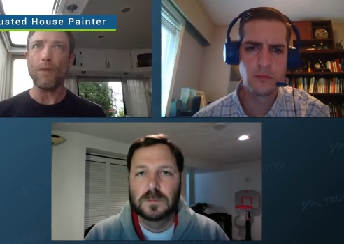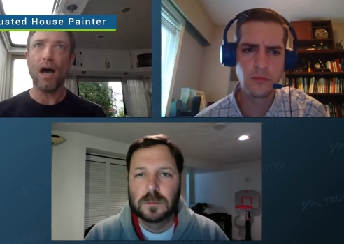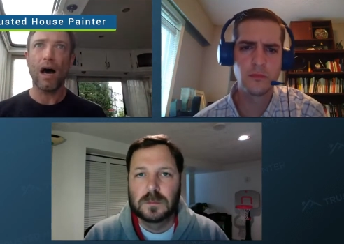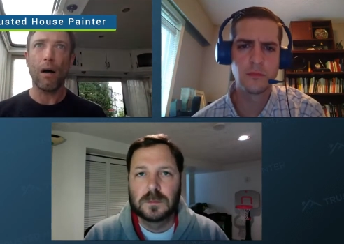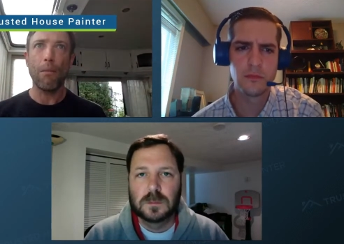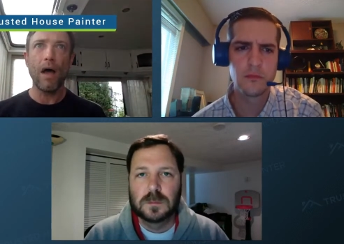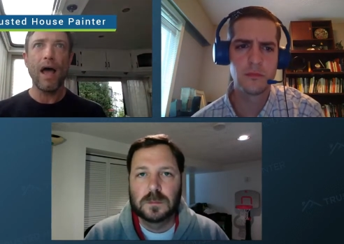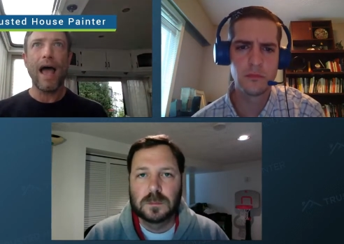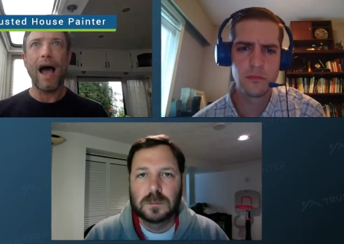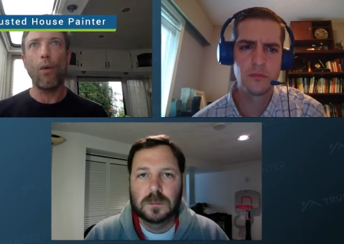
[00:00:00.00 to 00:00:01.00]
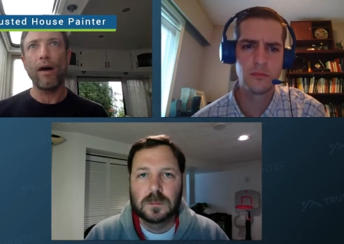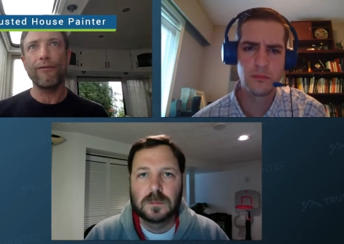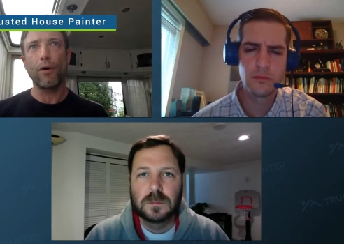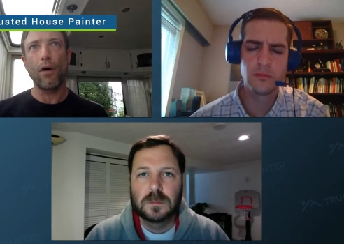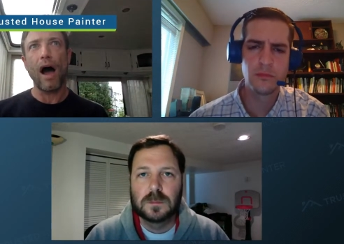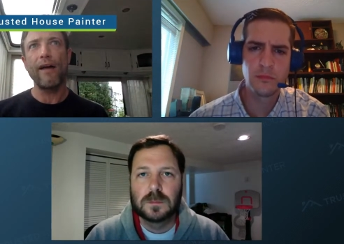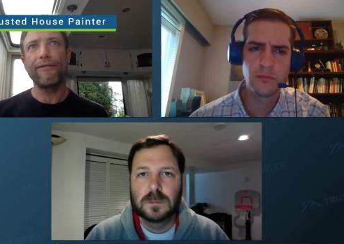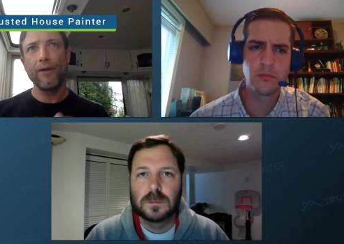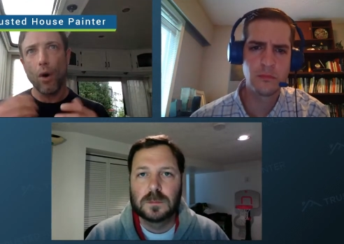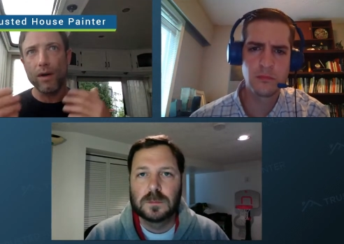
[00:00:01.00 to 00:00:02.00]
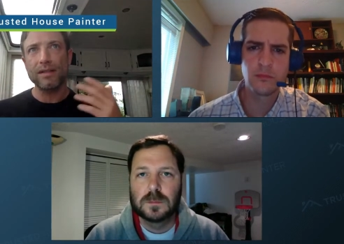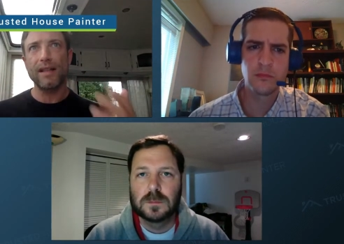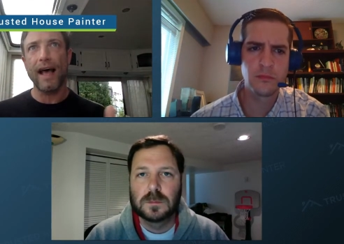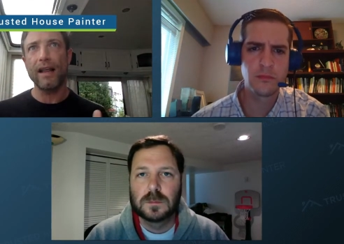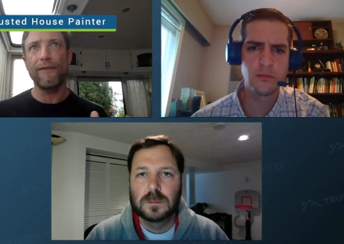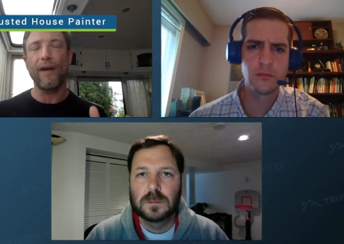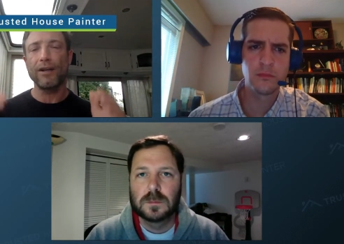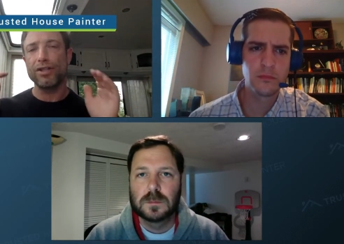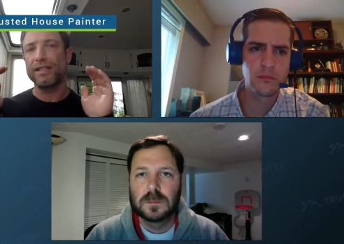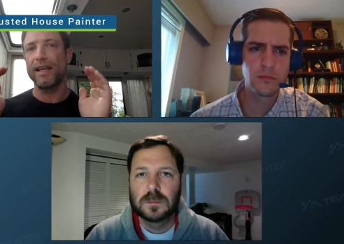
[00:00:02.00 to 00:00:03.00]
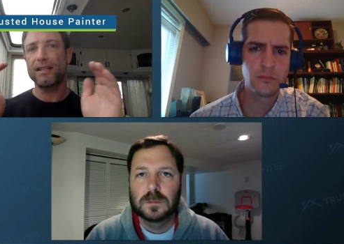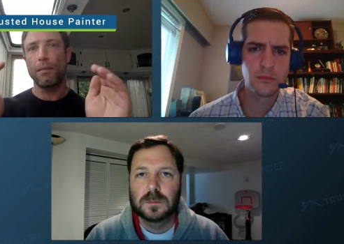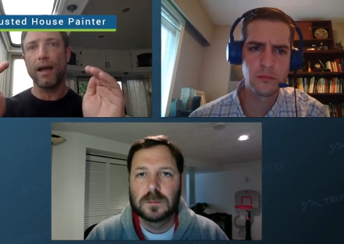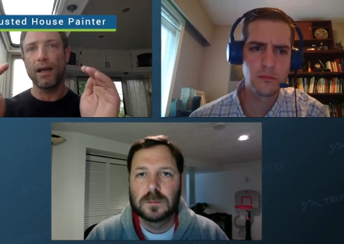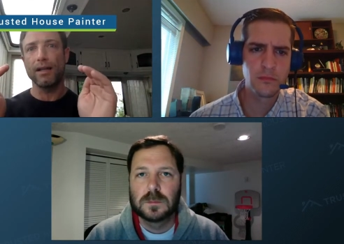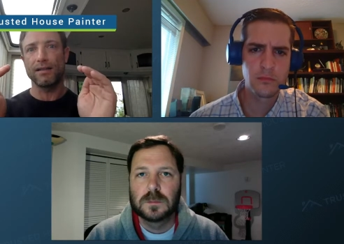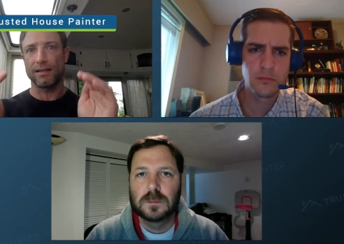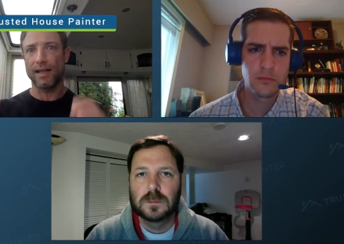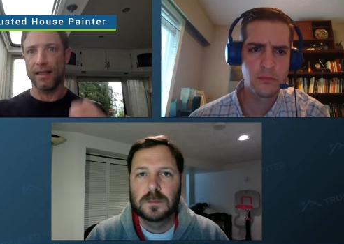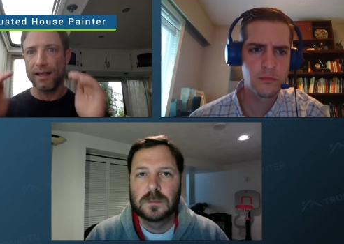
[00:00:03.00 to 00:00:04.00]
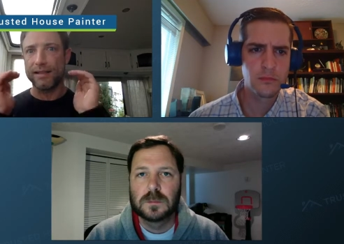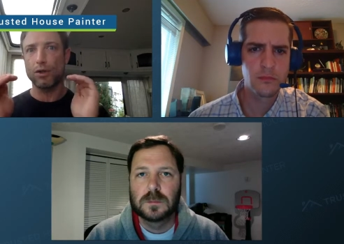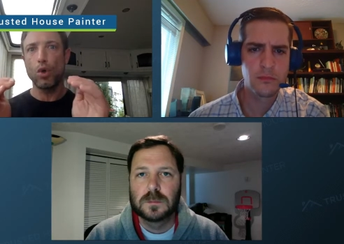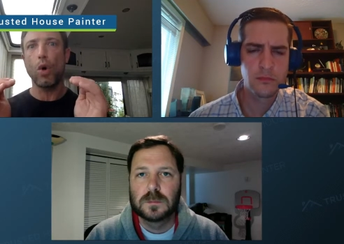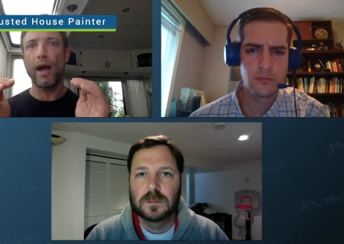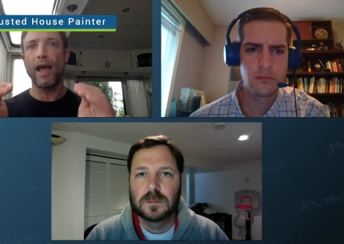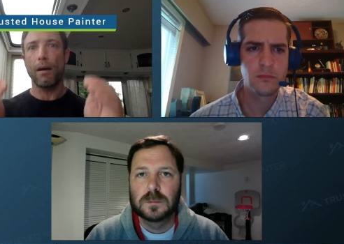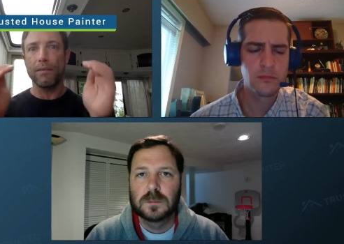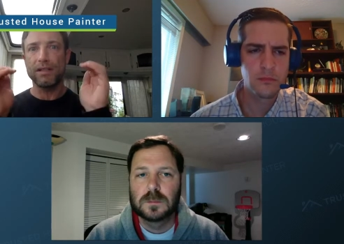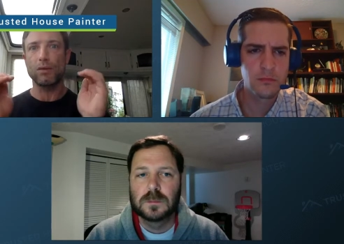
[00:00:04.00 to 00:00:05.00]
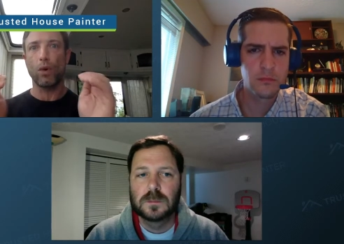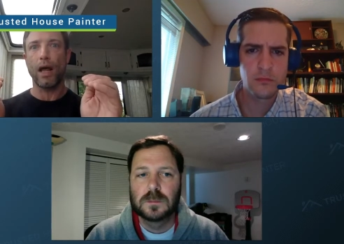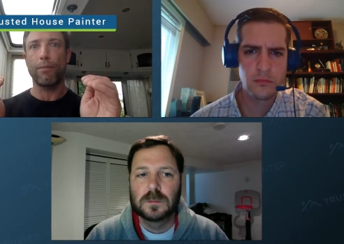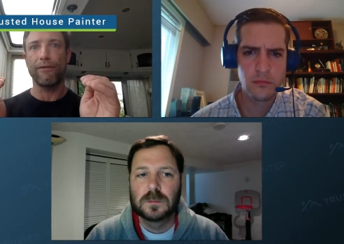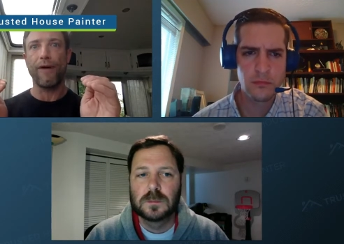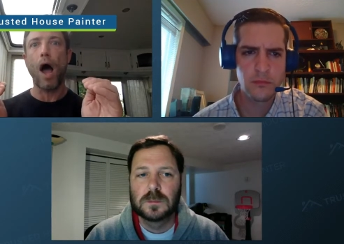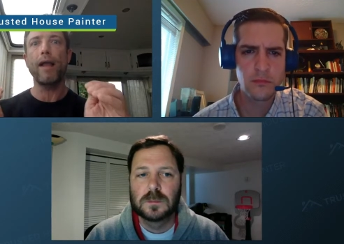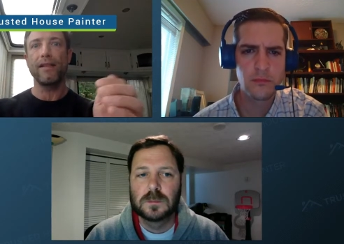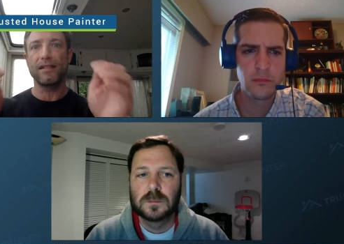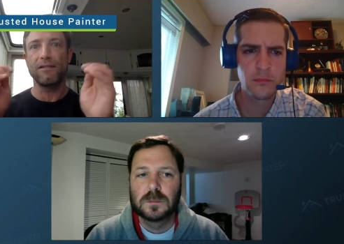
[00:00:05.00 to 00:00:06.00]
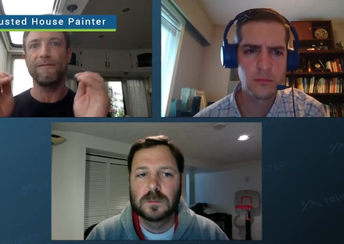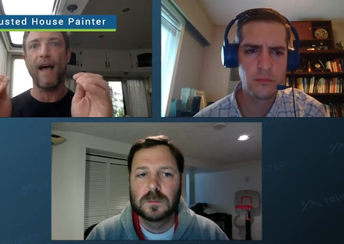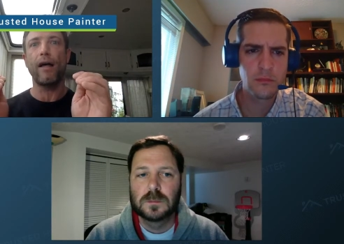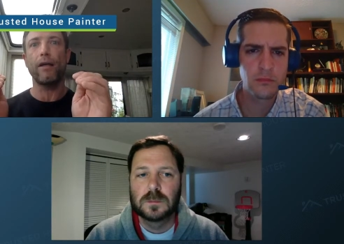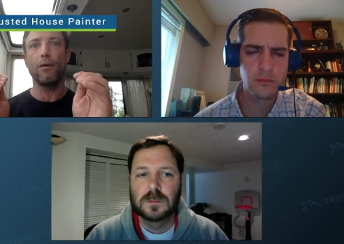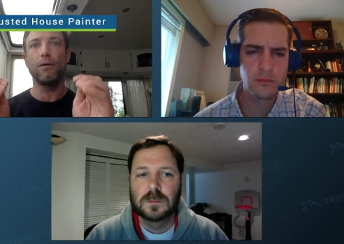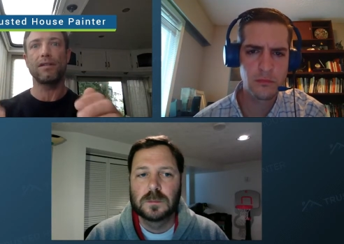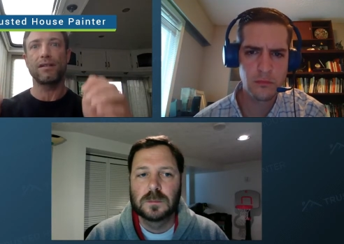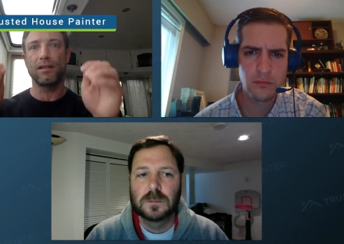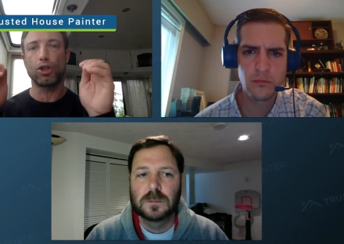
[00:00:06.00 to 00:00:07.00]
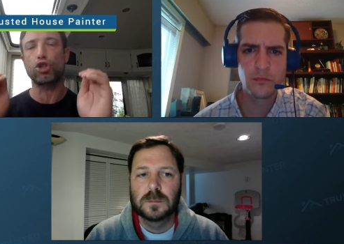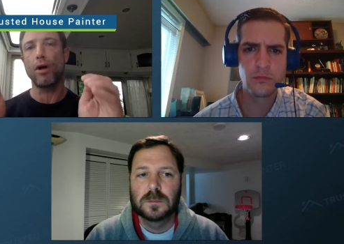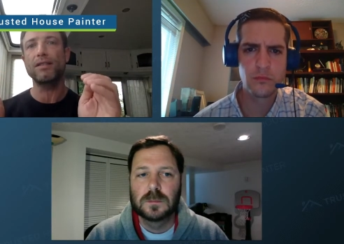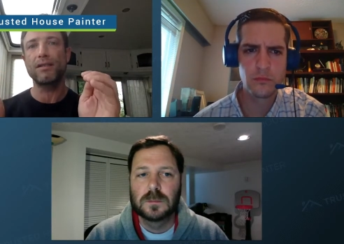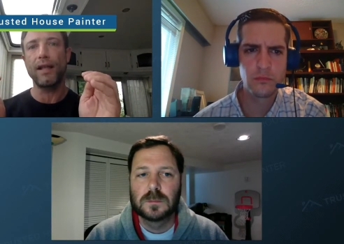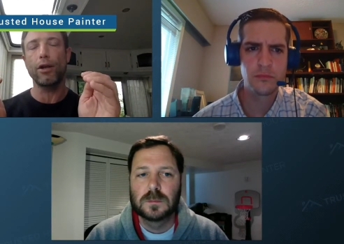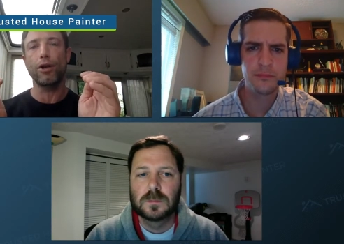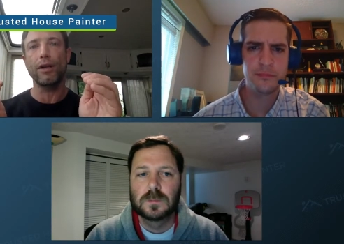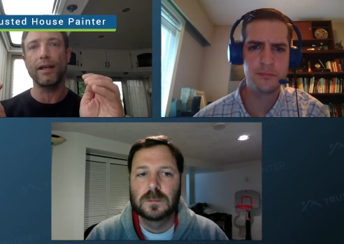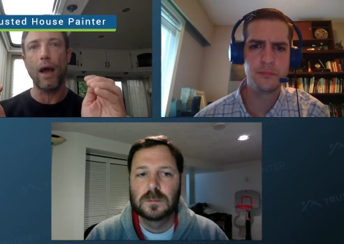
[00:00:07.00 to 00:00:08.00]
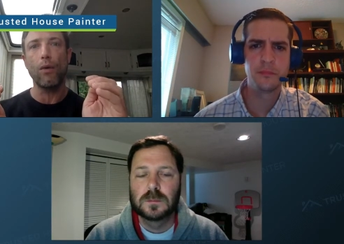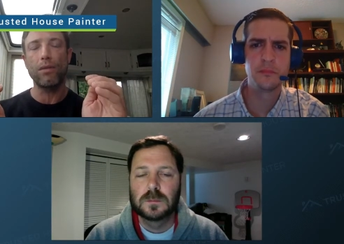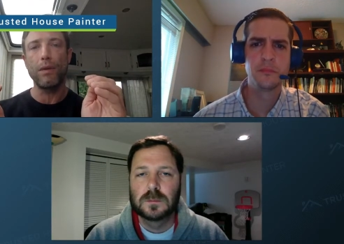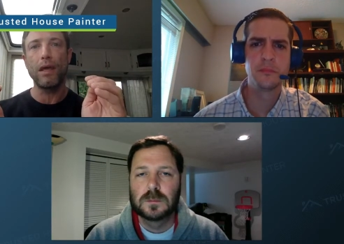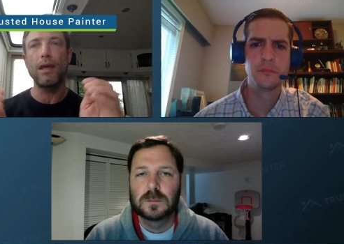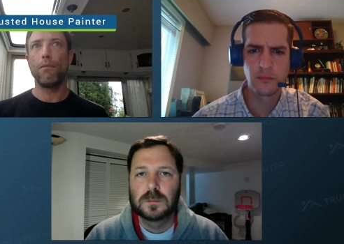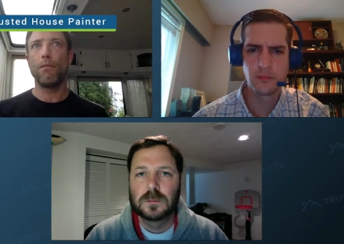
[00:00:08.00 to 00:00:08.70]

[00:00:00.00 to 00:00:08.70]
Speaker 1: Um, however, I've noticed that if I just stick to my guns and say, this is who I am, this is what I provide, this is the value, this is the trust that you're going to get with me,